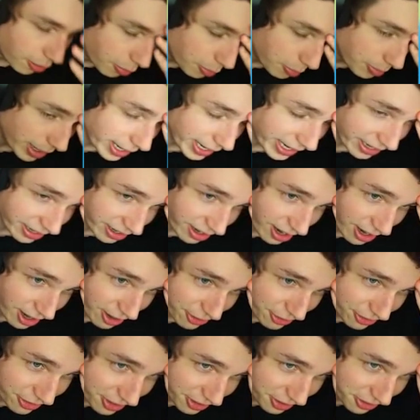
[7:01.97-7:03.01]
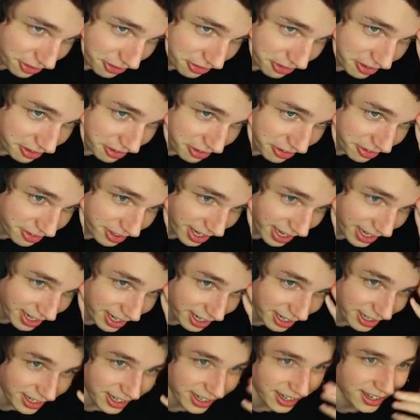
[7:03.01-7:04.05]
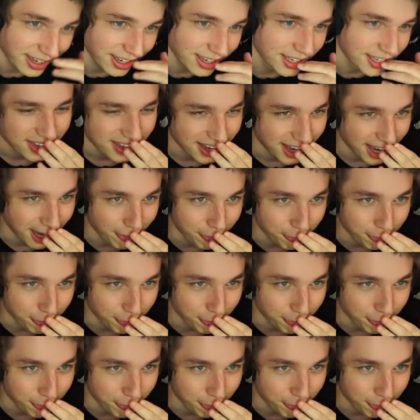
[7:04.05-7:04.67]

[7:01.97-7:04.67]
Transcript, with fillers: my gosh, this is insanity. I have